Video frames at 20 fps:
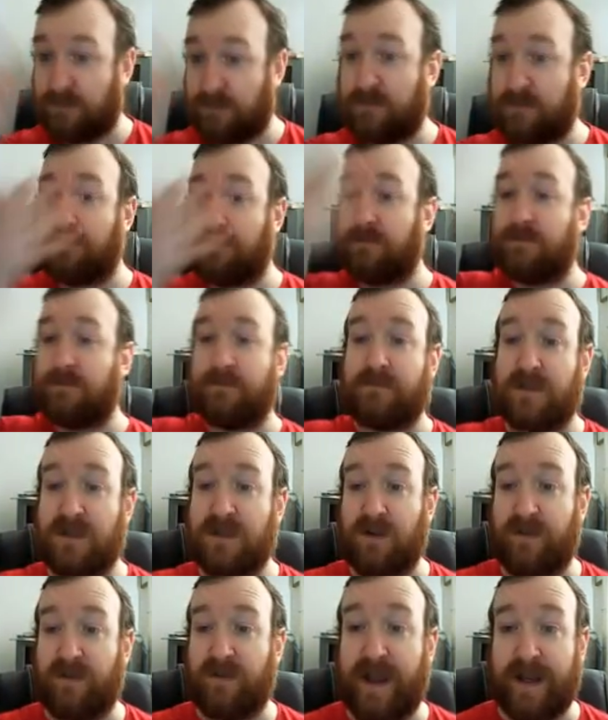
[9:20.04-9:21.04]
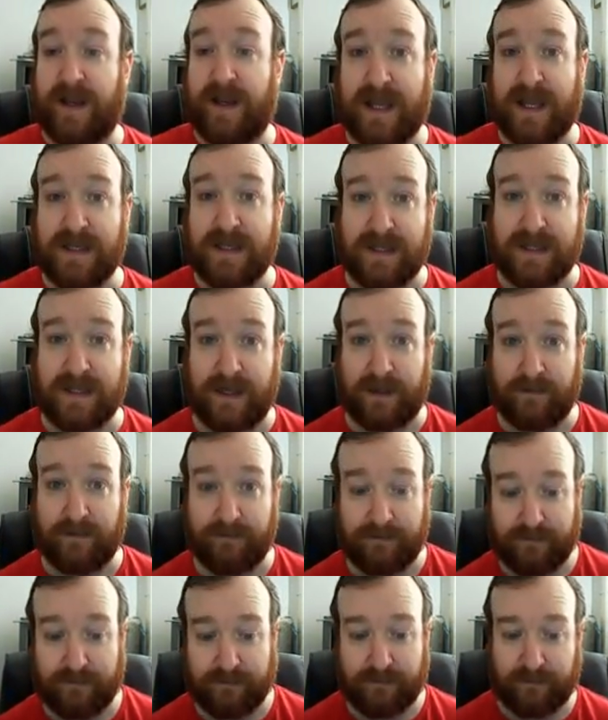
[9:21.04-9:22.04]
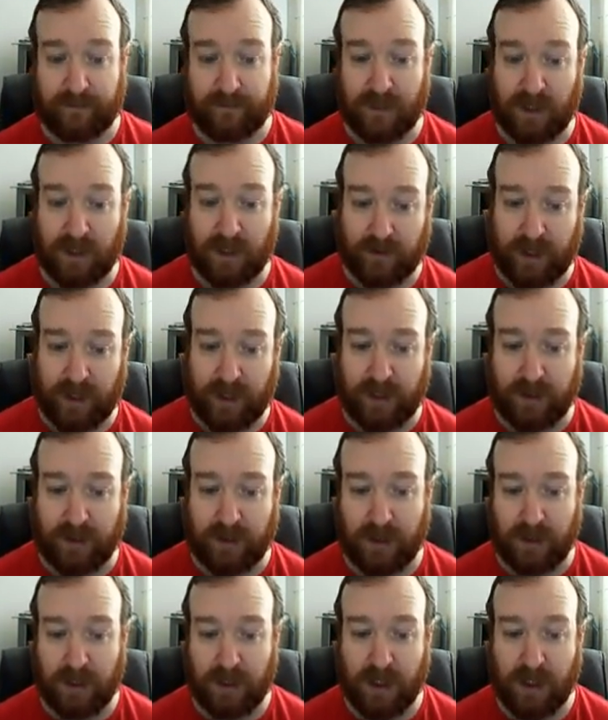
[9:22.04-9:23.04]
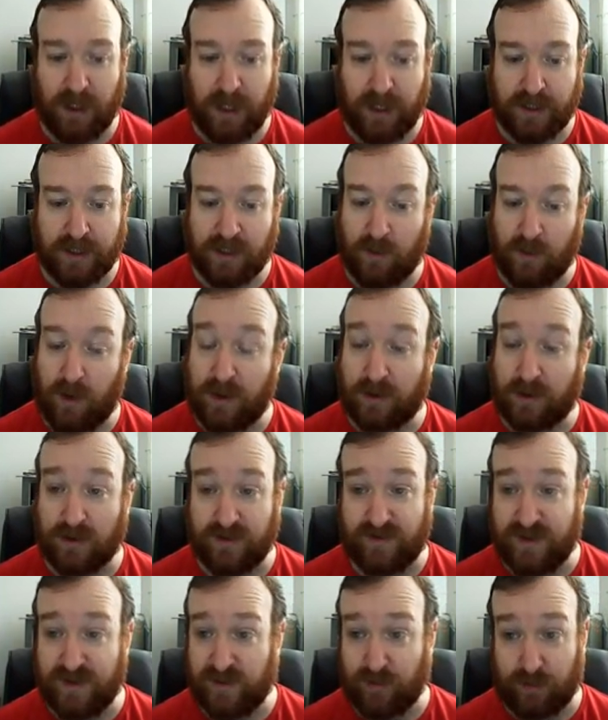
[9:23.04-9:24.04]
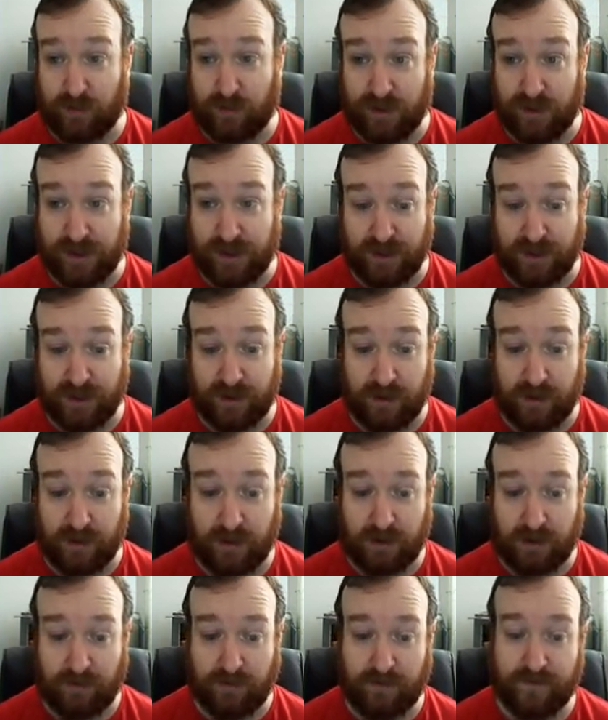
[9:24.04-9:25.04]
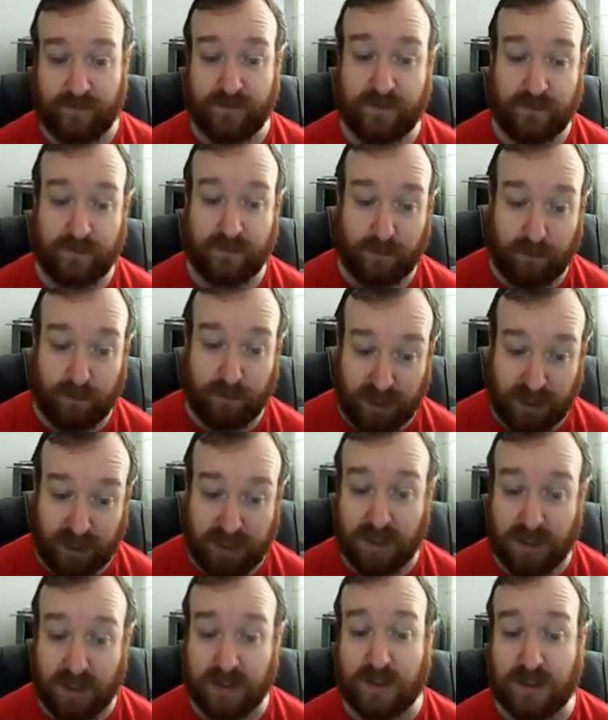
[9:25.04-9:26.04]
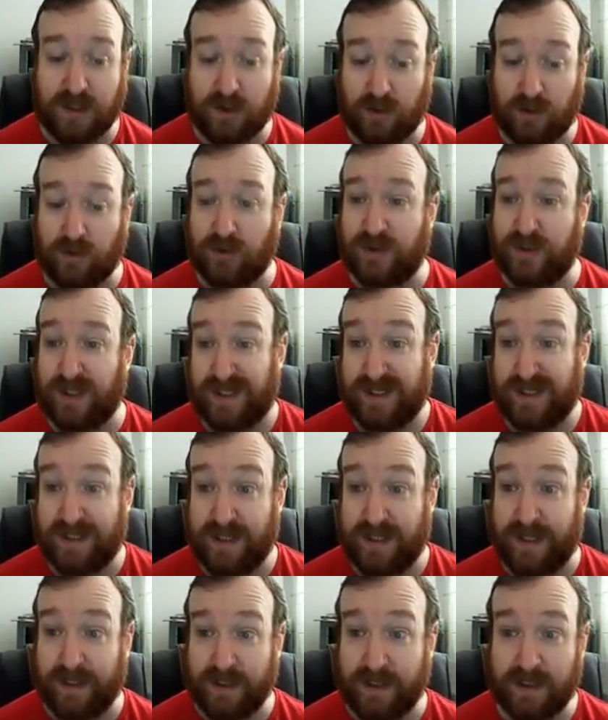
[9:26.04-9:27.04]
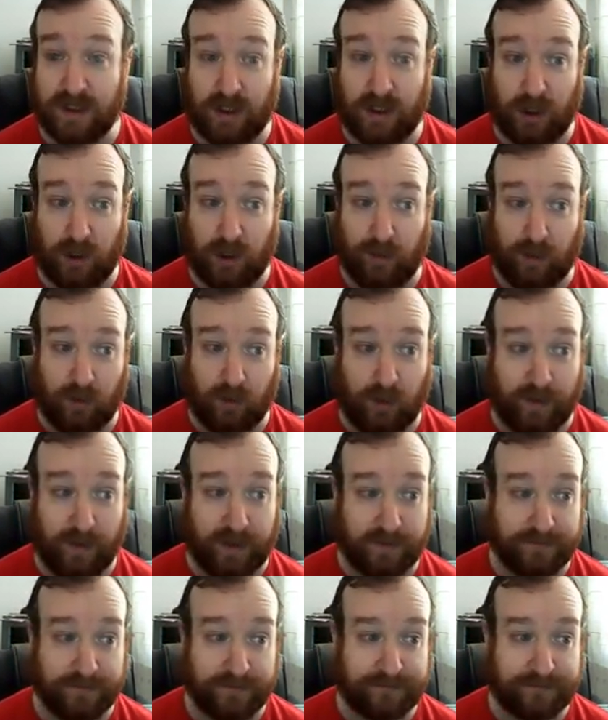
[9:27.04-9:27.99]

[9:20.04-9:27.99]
It's not there, you can't see it. Okay, so it won't cause visual pollution. But it does cause, it is linked to global warming.